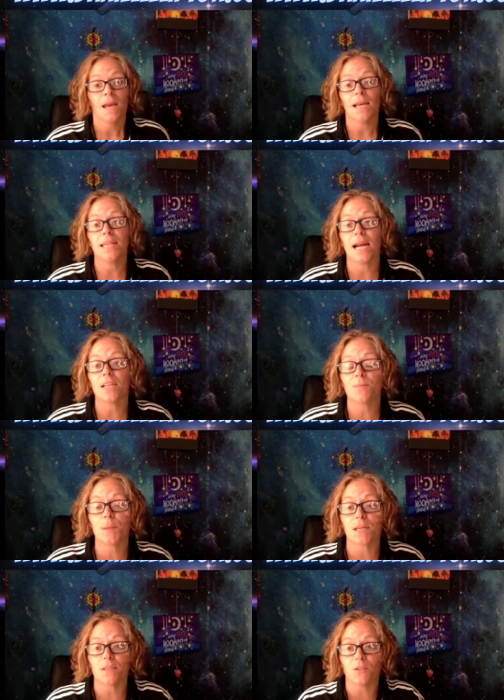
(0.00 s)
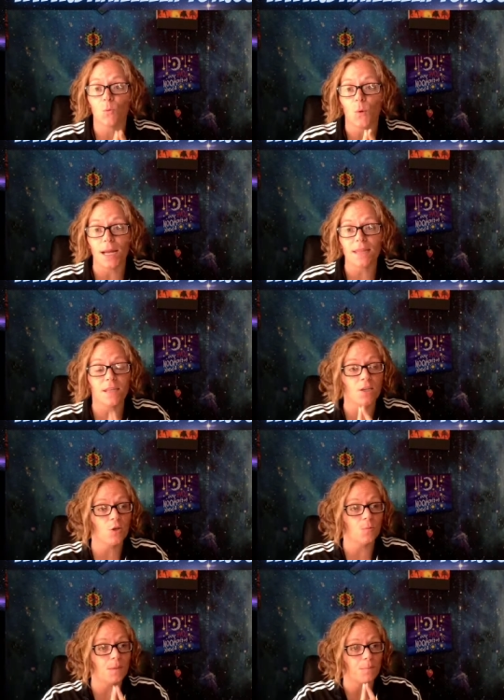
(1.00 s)
And that is because the way the
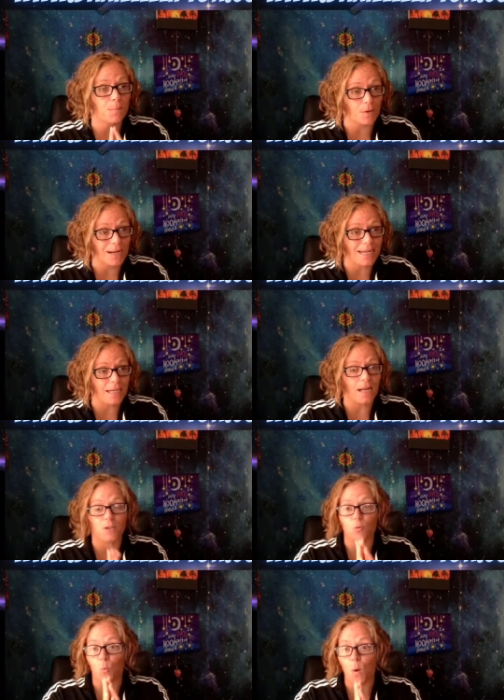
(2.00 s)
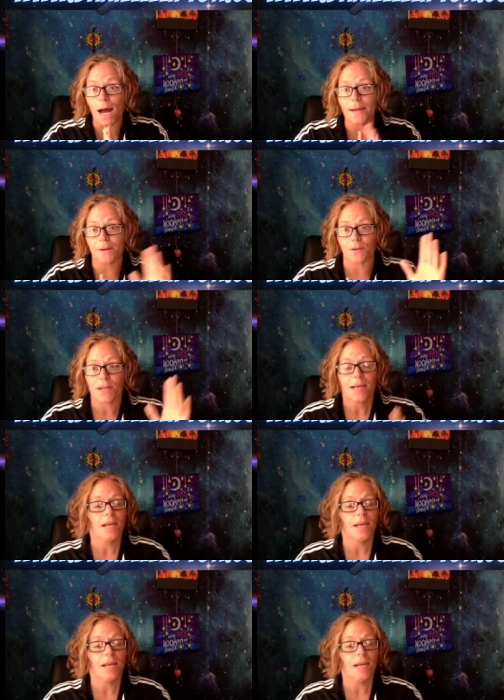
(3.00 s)
human brain is wired,